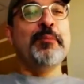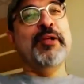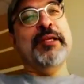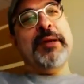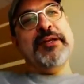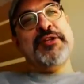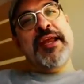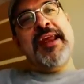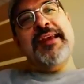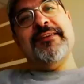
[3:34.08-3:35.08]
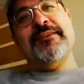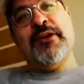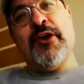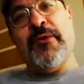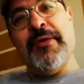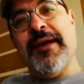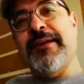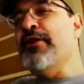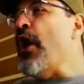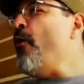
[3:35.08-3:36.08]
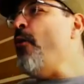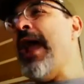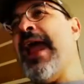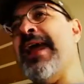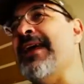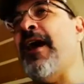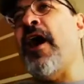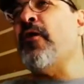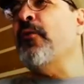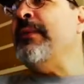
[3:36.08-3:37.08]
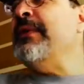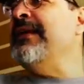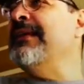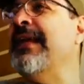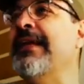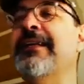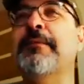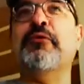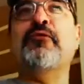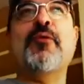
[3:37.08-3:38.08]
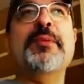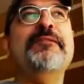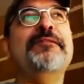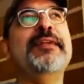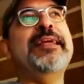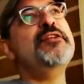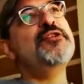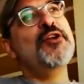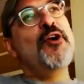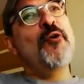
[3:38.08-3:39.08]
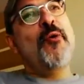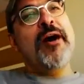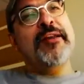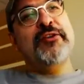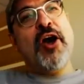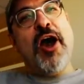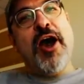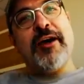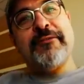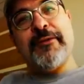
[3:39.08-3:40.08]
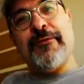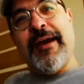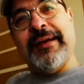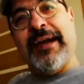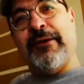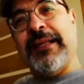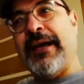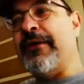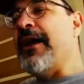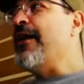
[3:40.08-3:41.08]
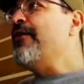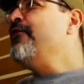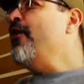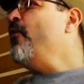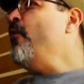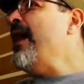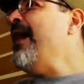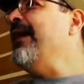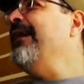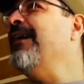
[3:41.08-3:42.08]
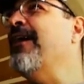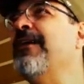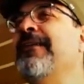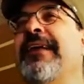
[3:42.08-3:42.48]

pulling my chain, you know? No way are women like uh, performing fellatio on a dog for crying out loud. No way are